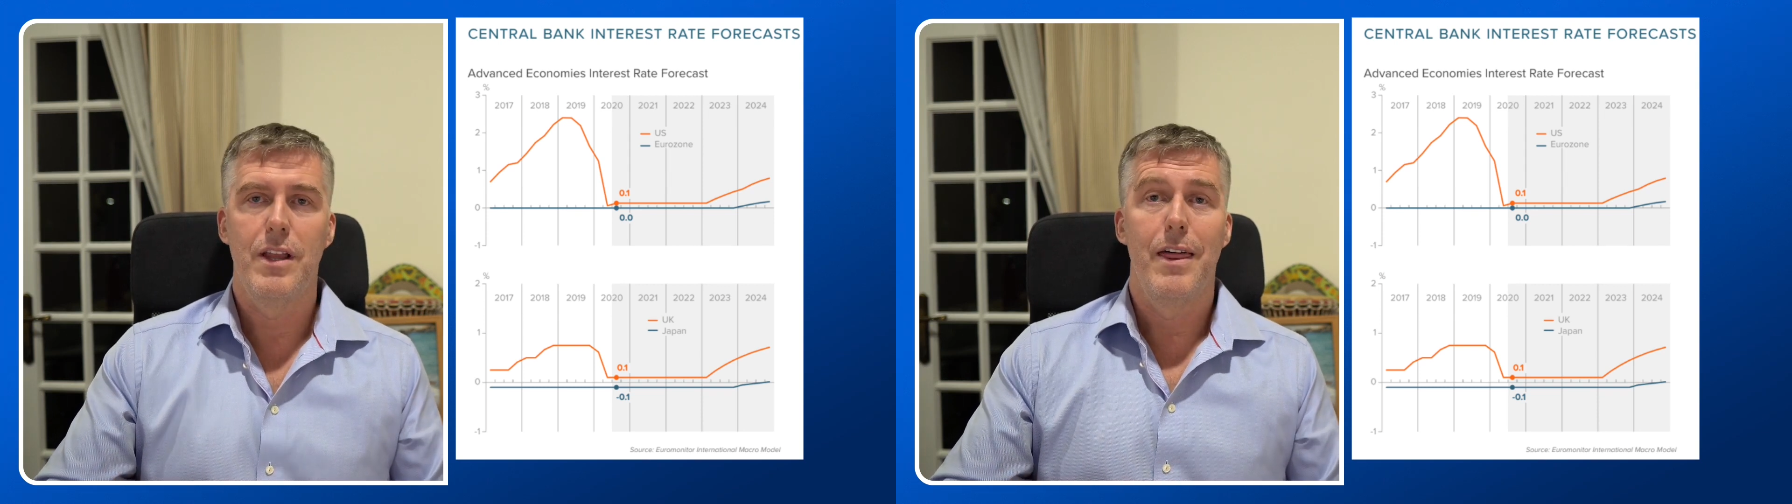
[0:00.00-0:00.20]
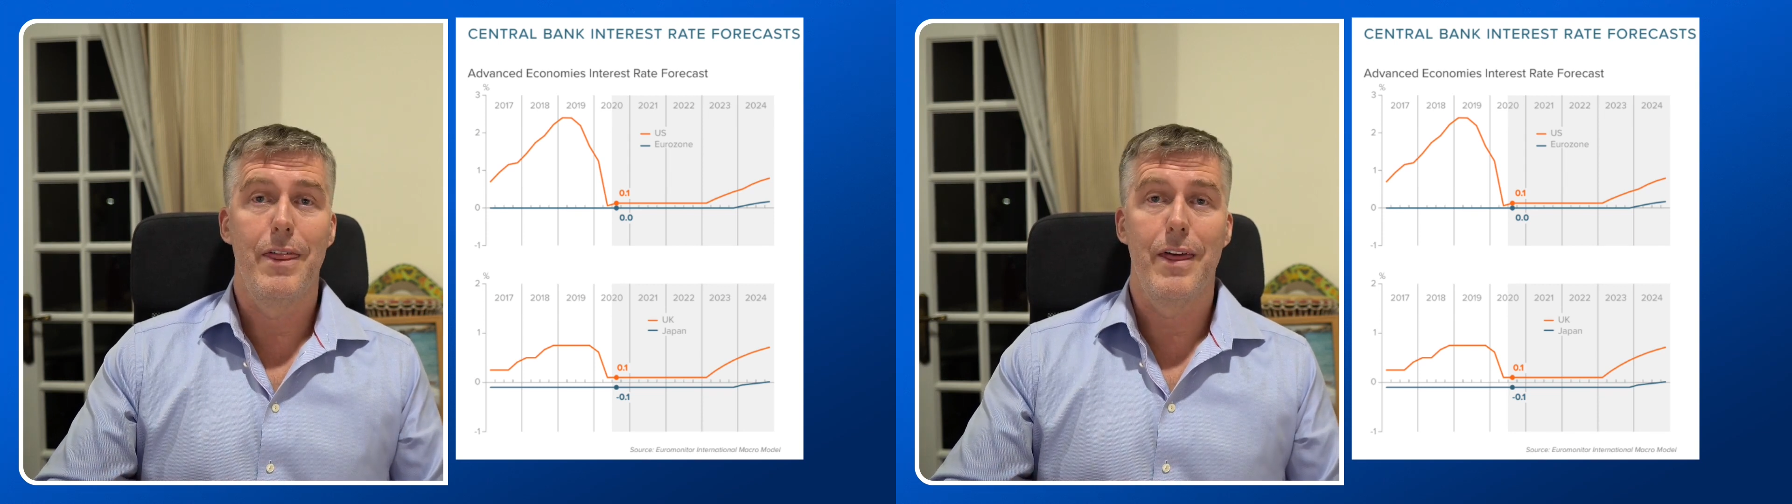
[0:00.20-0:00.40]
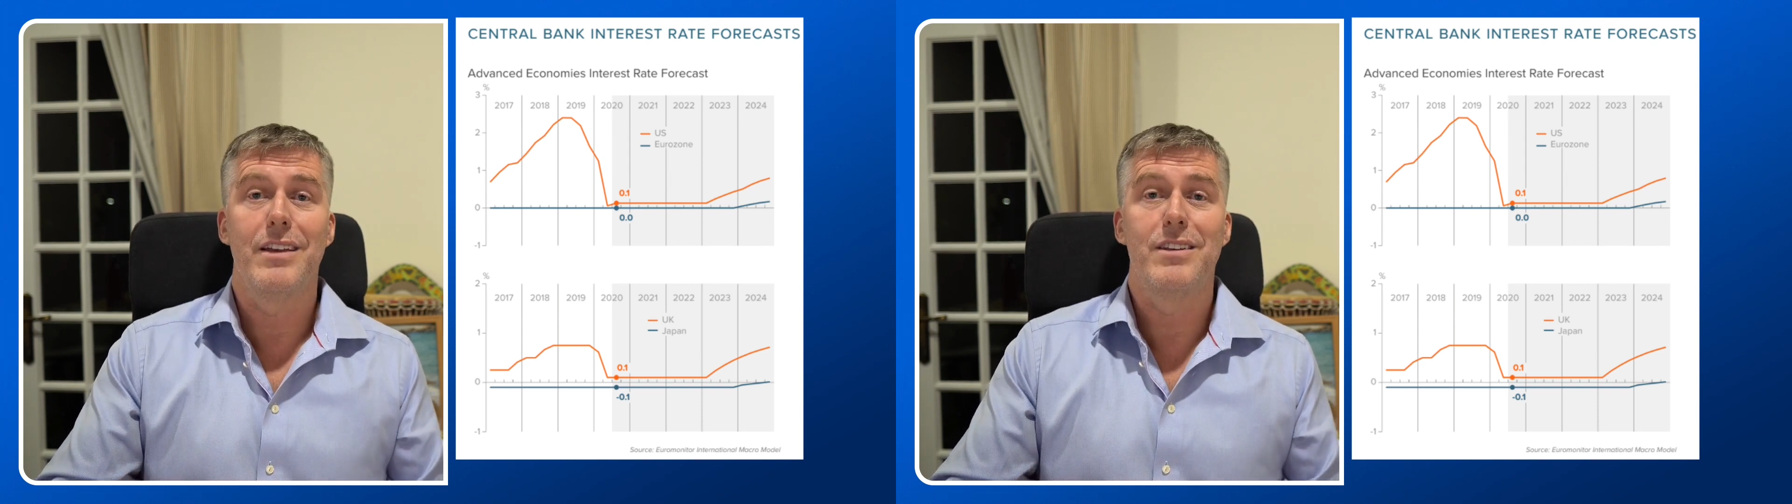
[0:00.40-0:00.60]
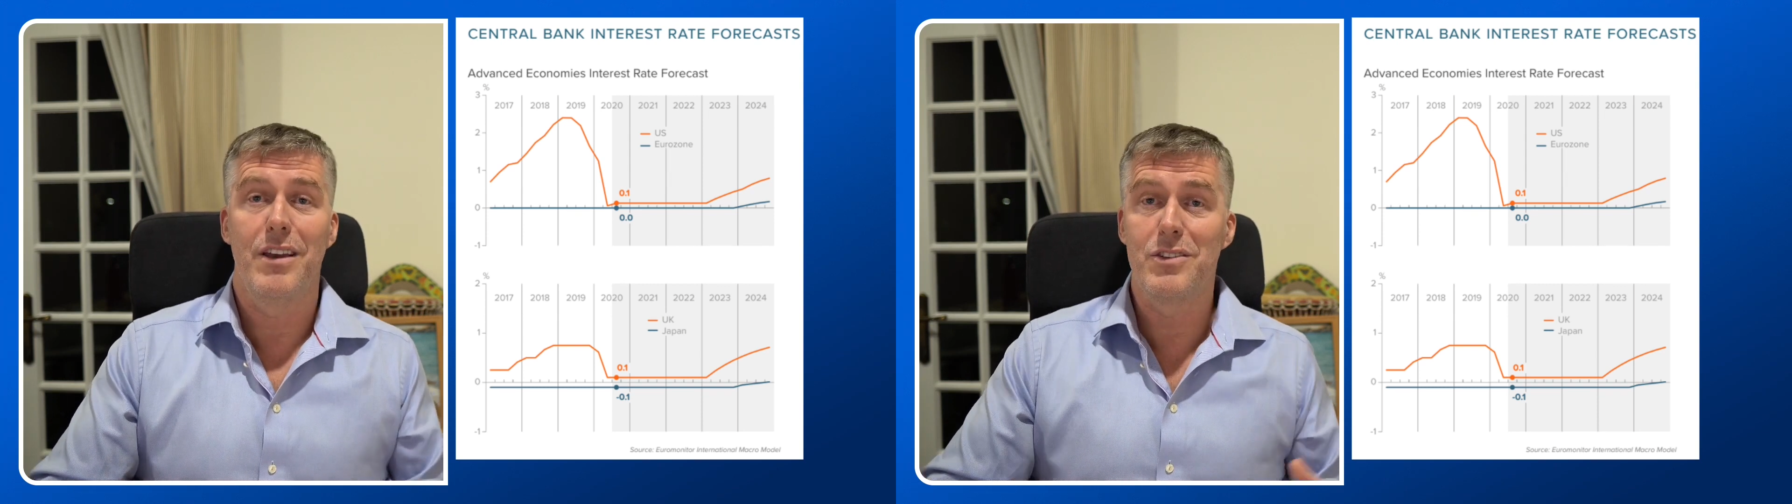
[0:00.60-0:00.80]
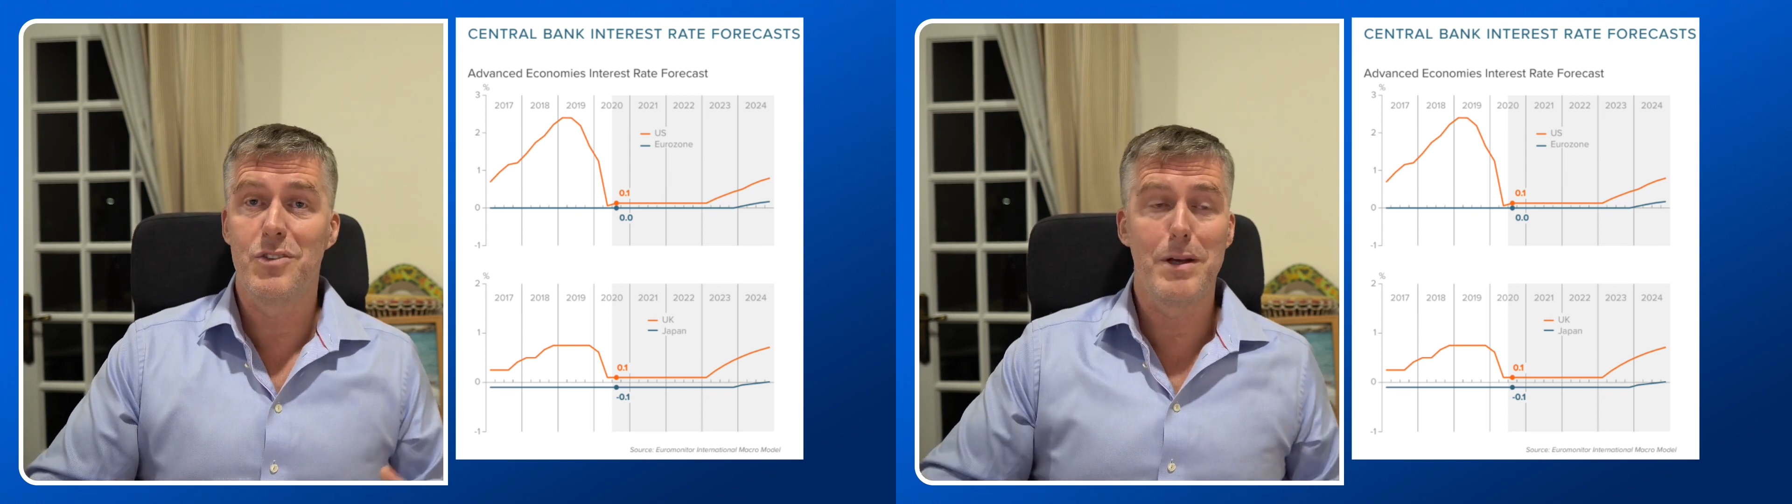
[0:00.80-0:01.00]

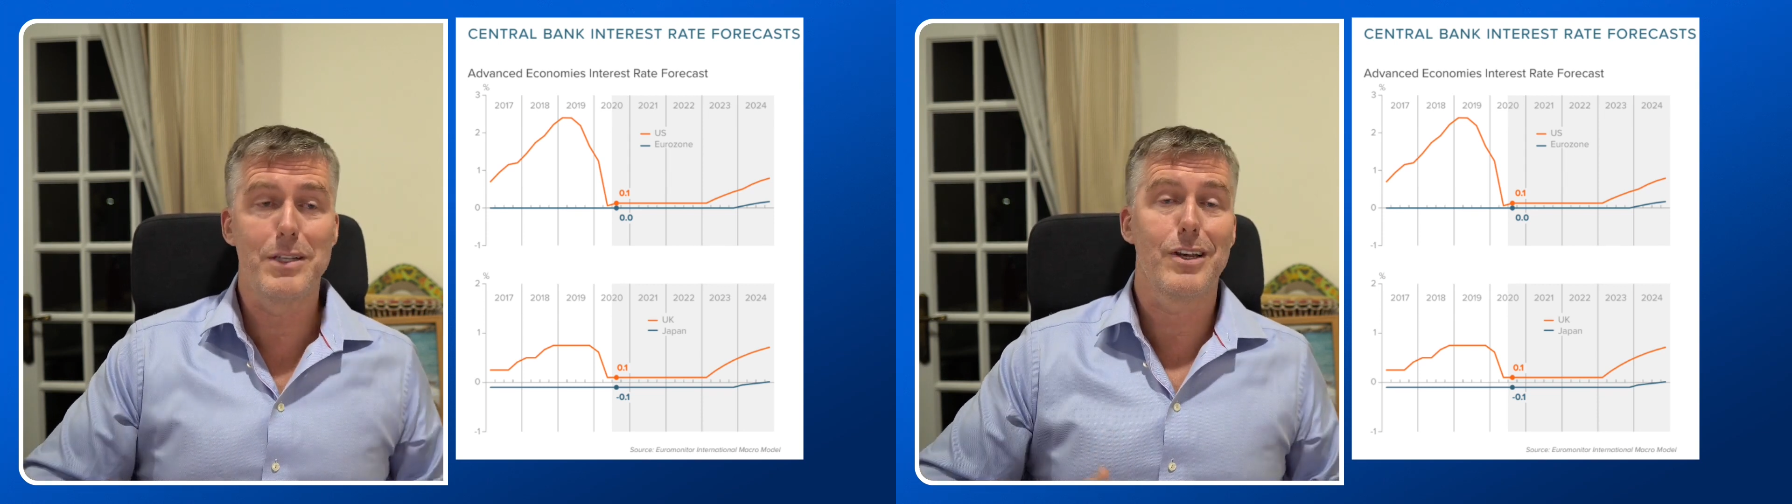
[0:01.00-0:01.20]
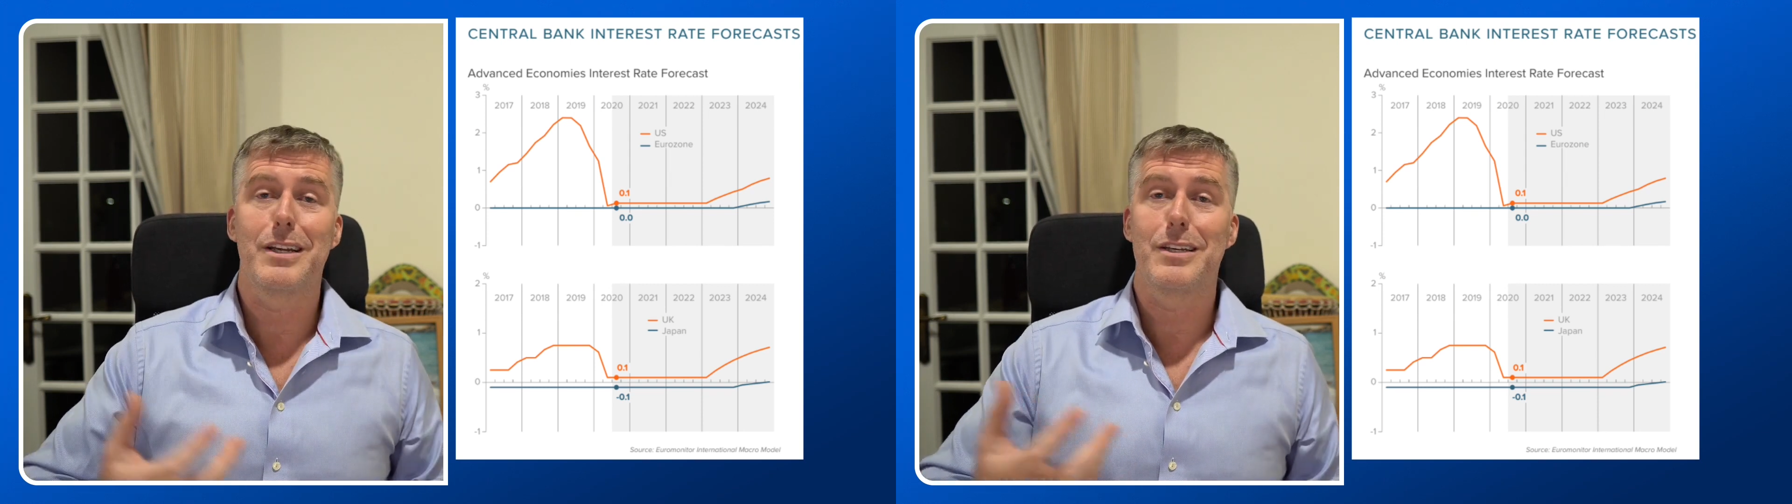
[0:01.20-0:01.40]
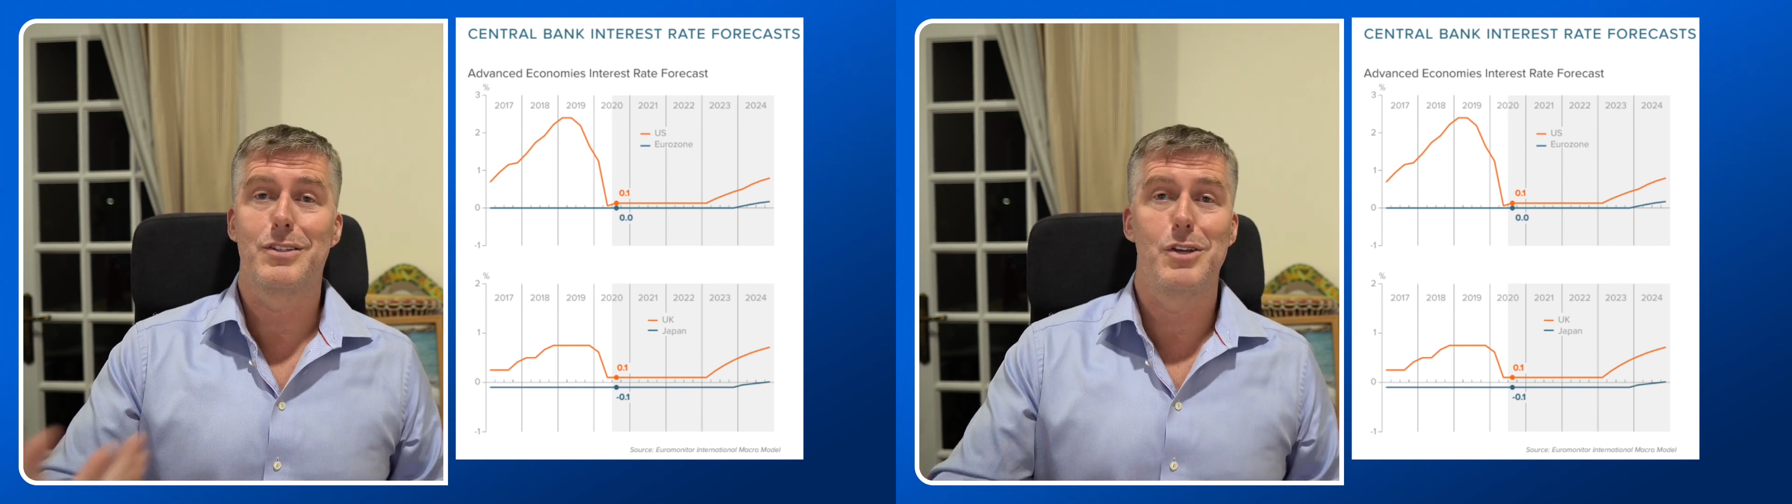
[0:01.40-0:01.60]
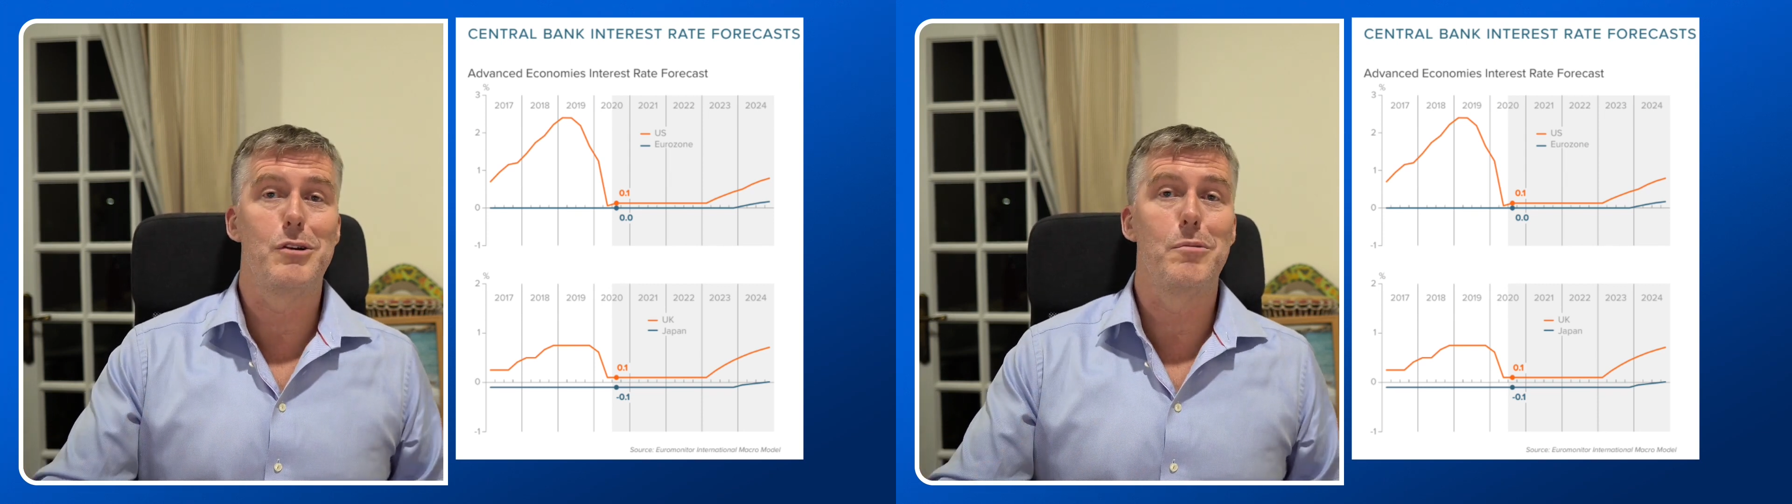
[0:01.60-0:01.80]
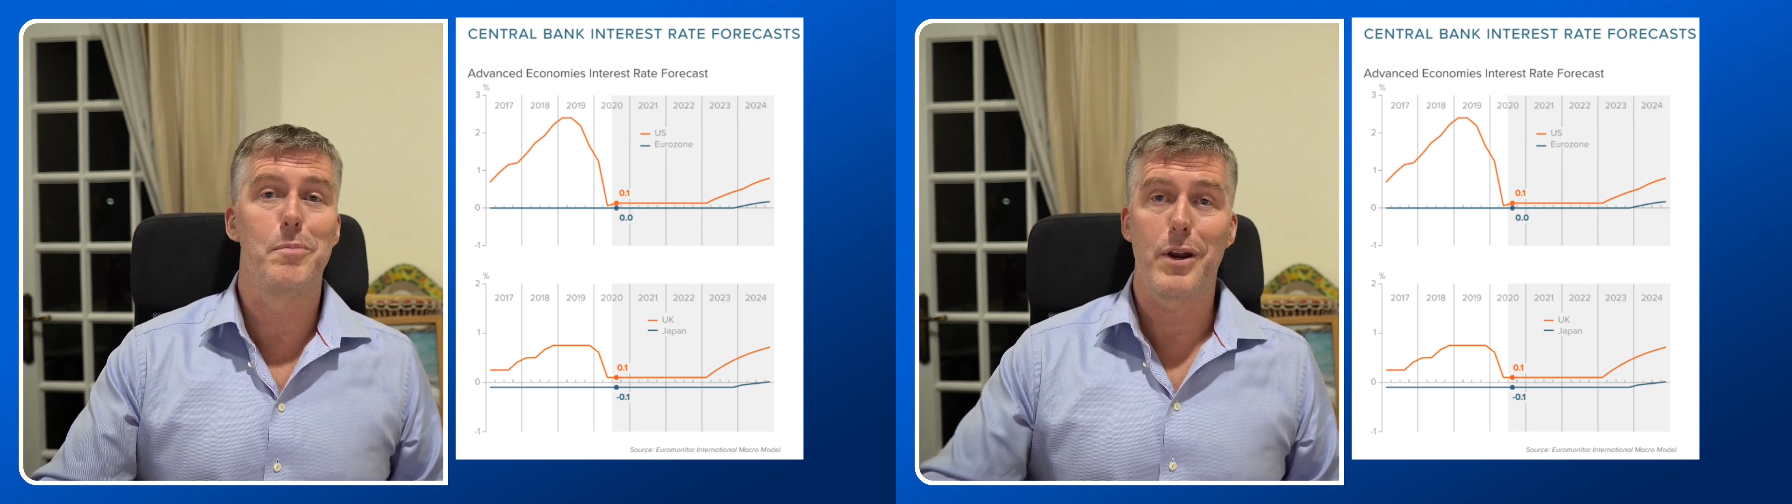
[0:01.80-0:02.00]
It's almost like an
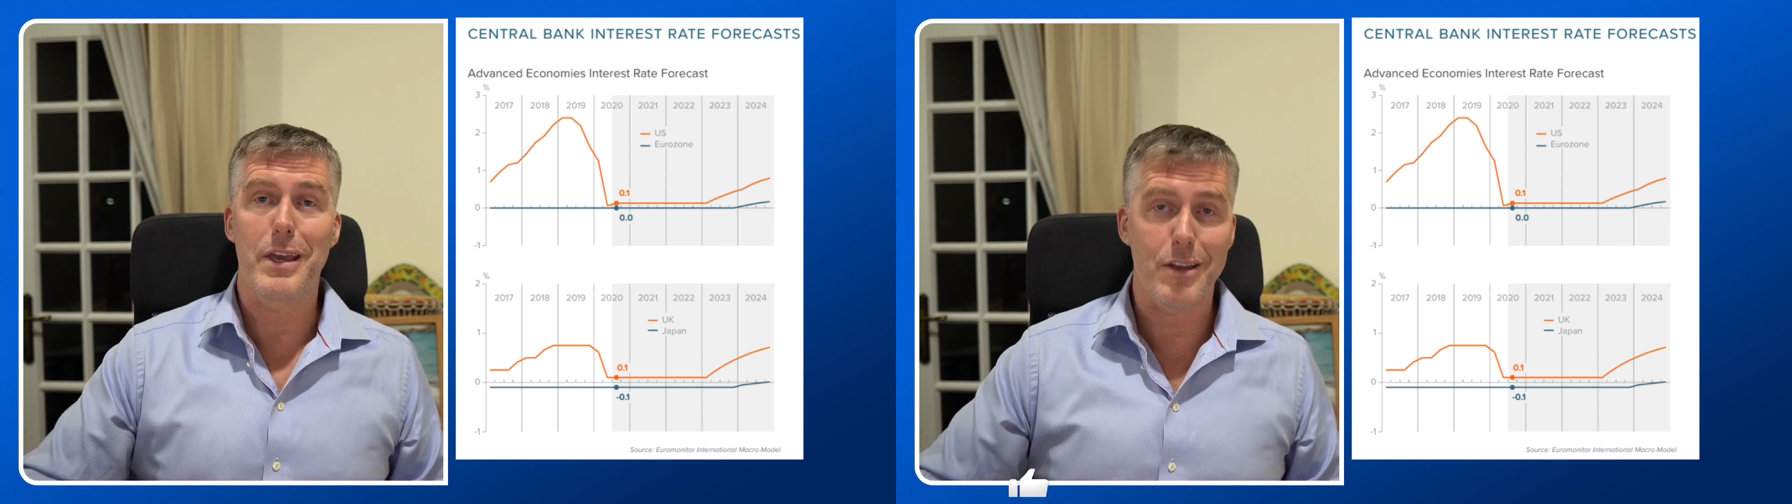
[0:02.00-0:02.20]
external body